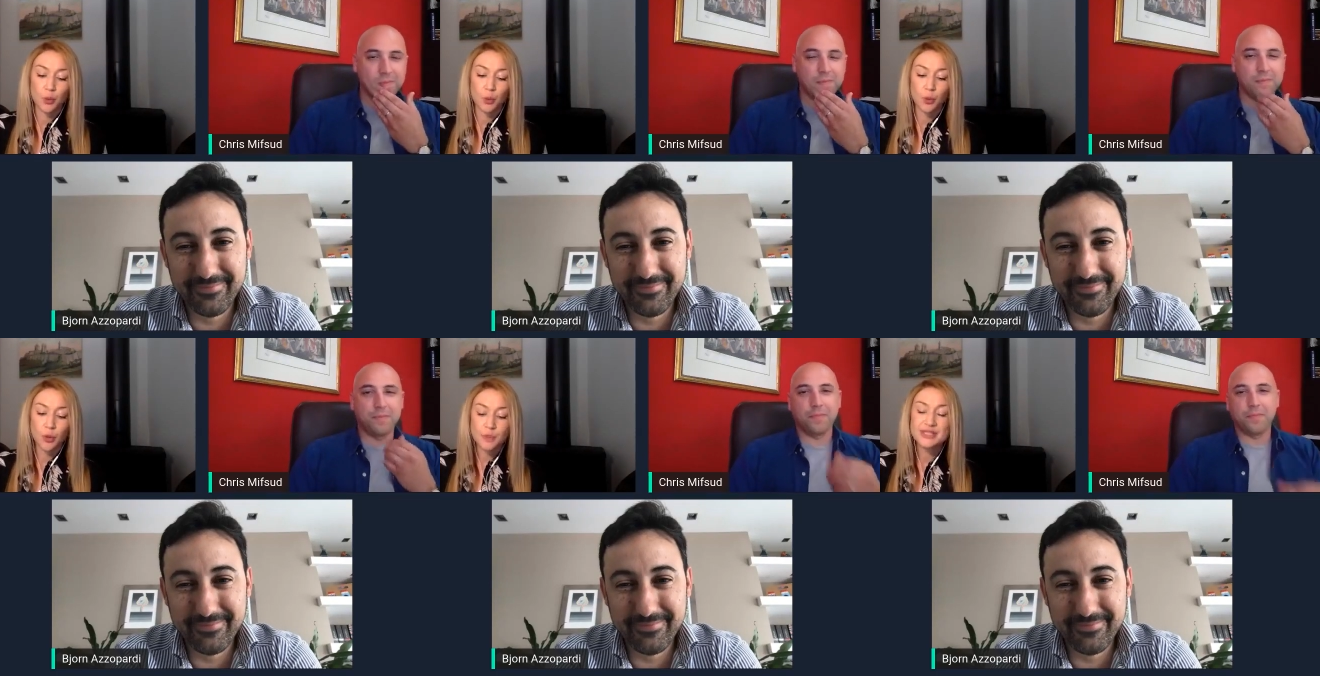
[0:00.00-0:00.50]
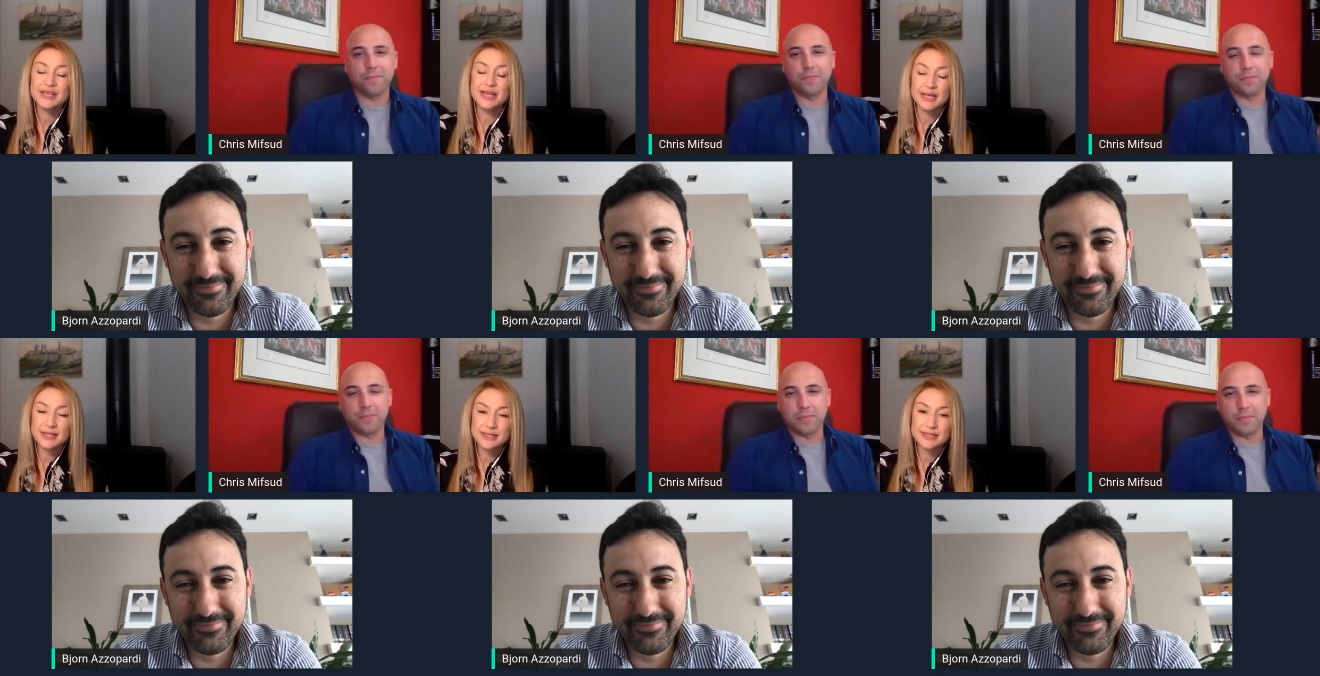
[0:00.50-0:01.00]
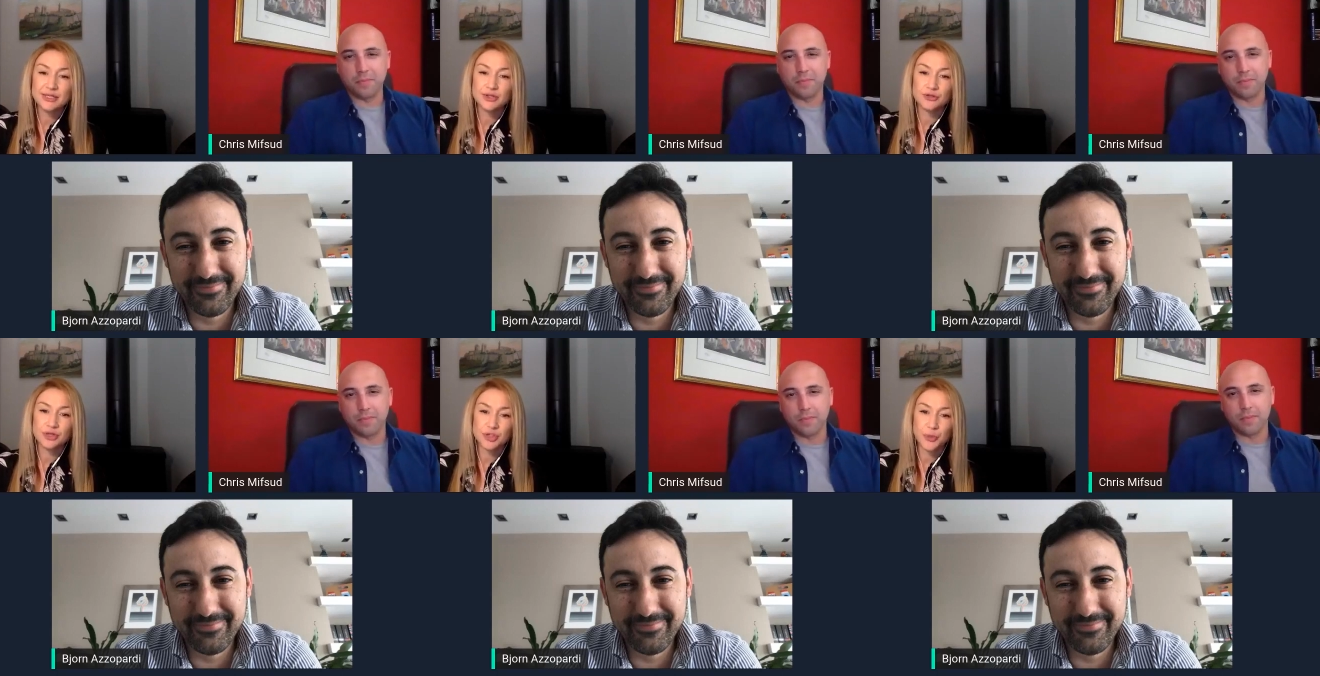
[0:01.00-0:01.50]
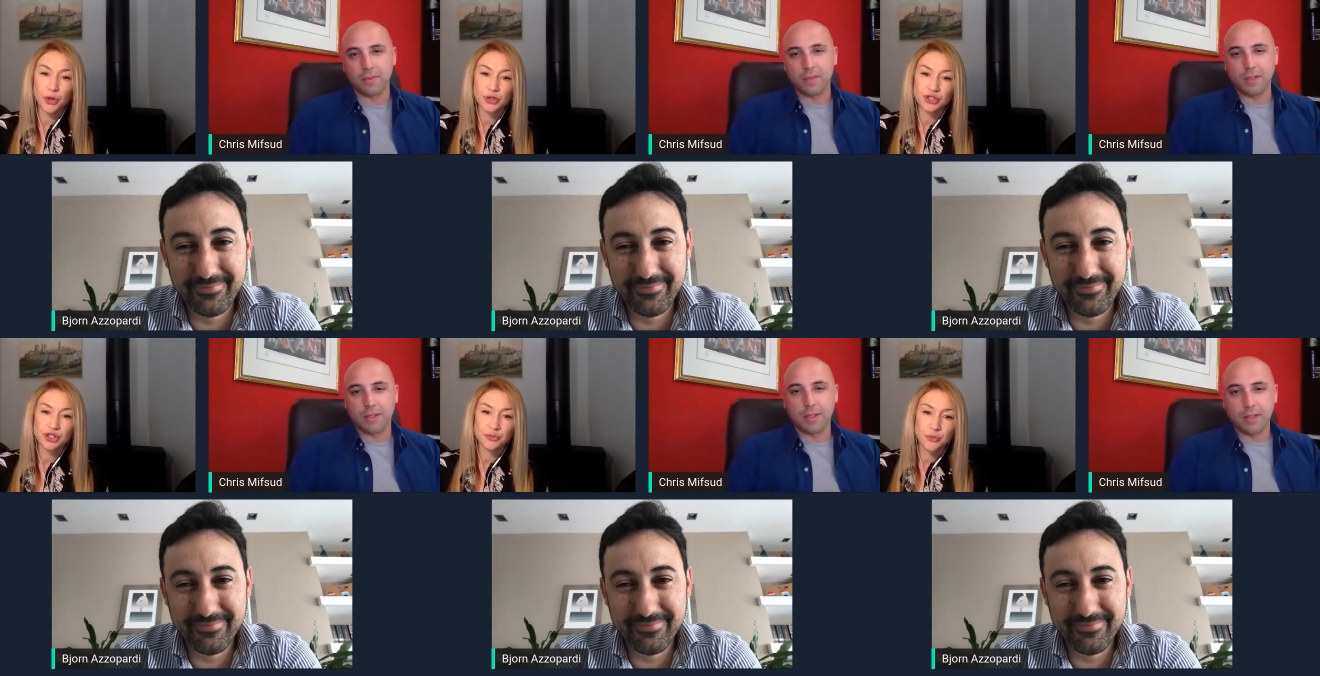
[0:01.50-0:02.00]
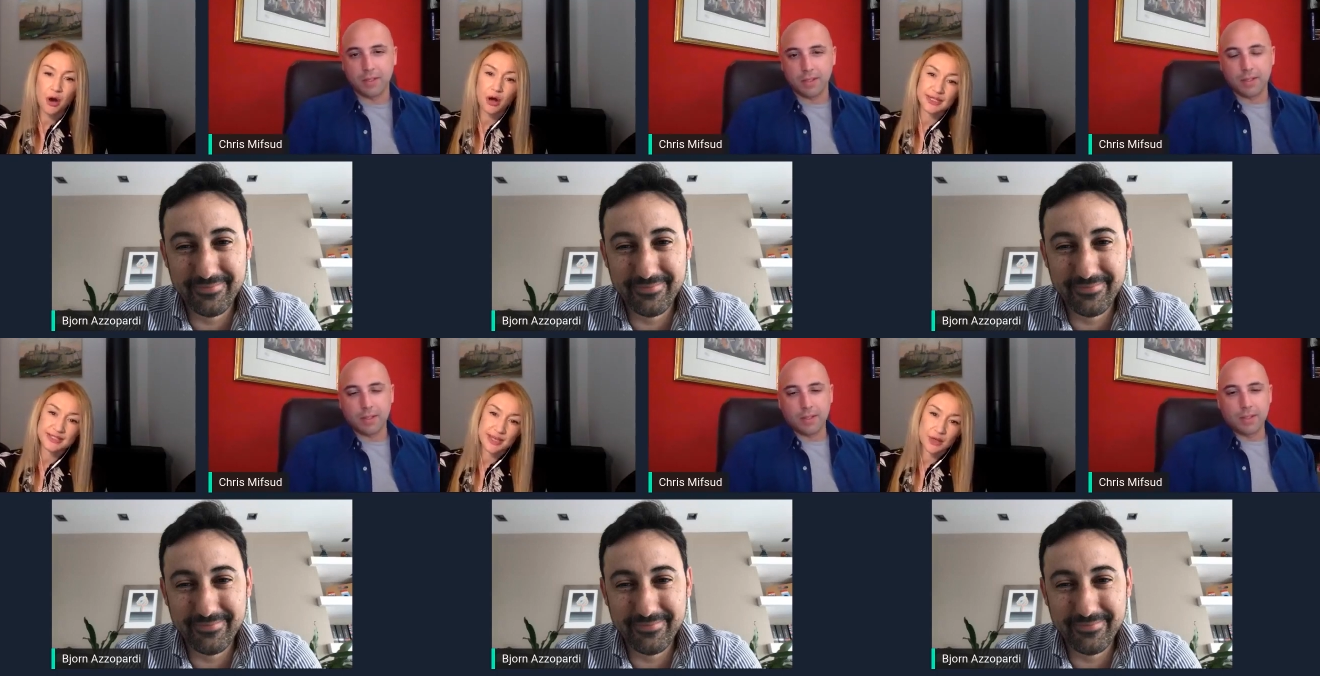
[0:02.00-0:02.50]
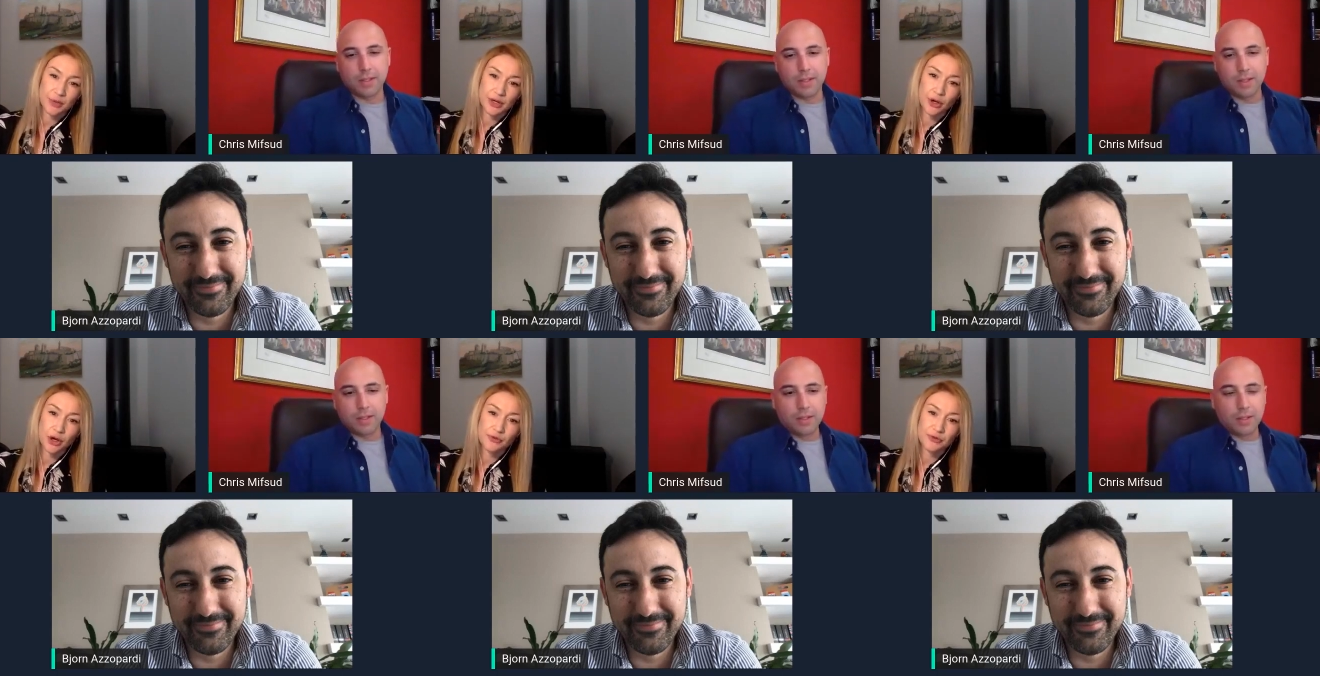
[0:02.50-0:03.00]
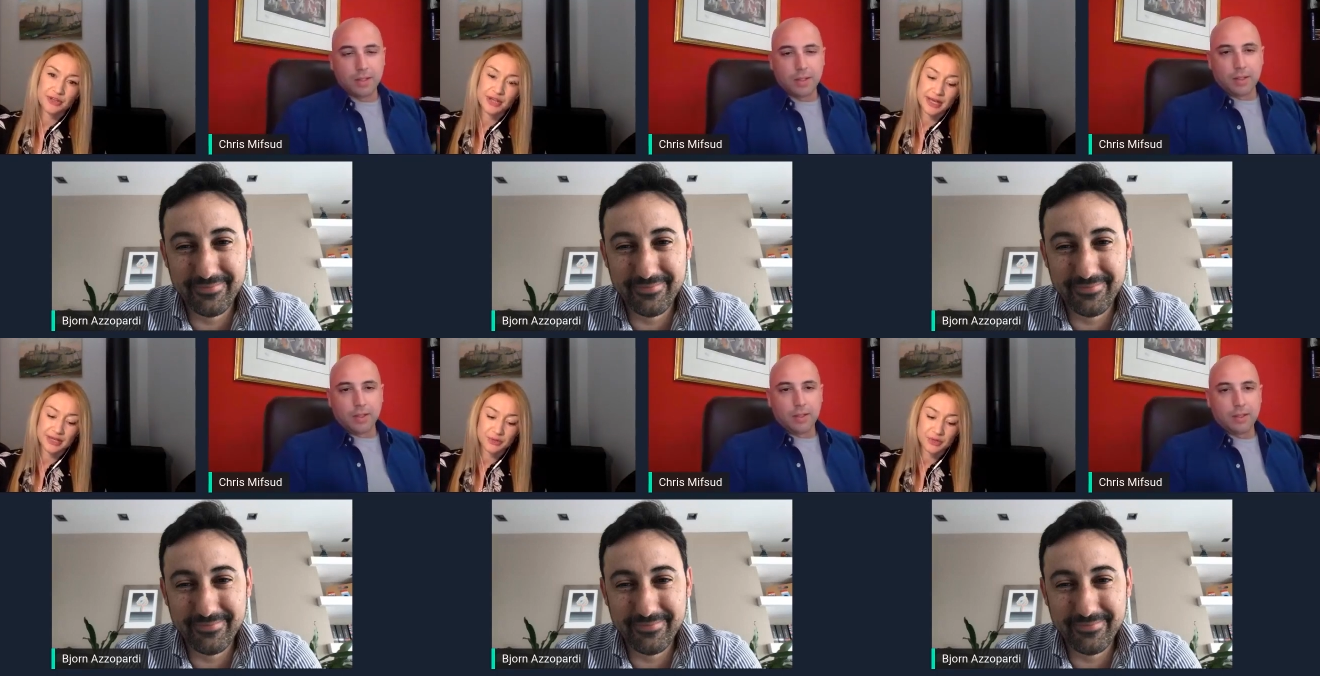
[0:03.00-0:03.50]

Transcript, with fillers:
Speaker 1: what was the instant response to marketing when COVID hit?